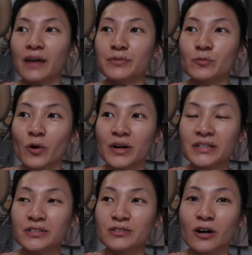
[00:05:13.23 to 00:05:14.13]
I've been wanting
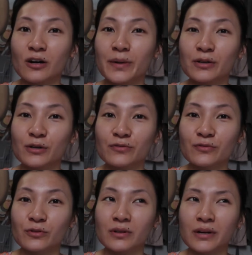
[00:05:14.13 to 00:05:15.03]
to talk about her
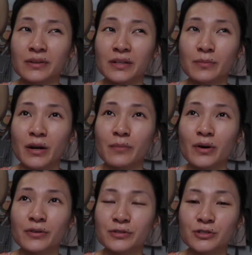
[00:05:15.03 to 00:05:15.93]
for I think about a
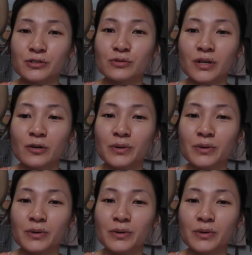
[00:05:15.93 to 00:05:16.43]
month or two now,